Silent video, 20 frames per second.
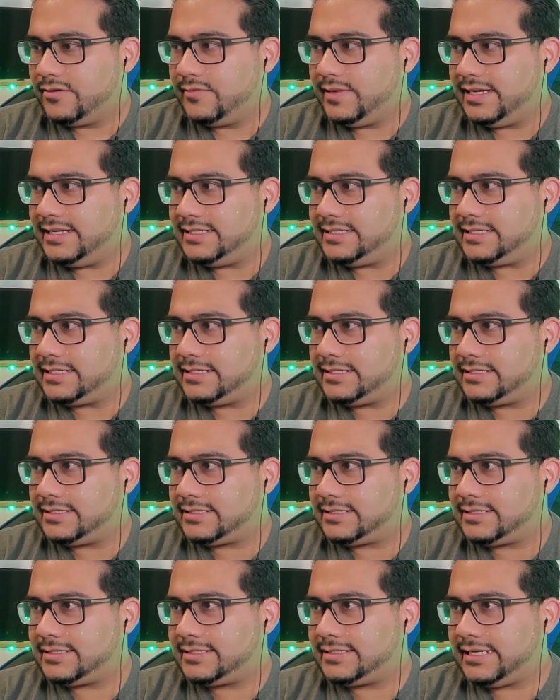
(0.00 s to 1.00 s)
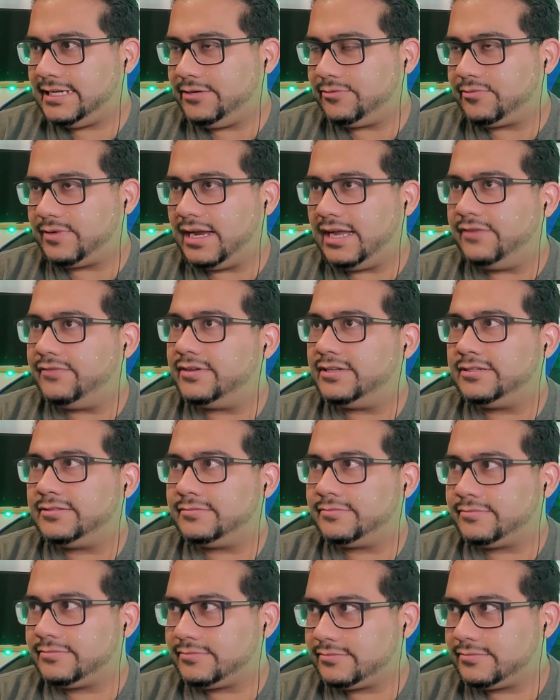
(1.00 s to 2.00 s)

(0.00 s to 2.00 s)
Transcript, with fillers: We didn't see Raven.